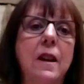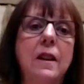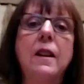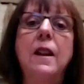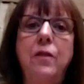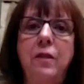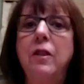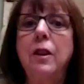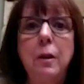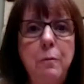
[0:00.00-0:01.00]
let
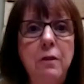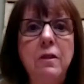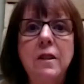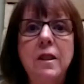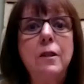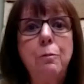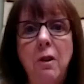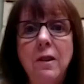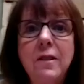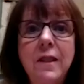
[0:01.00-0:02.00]
the communities
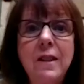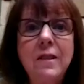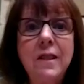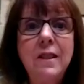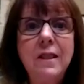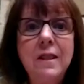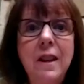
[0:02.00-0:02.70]
process it,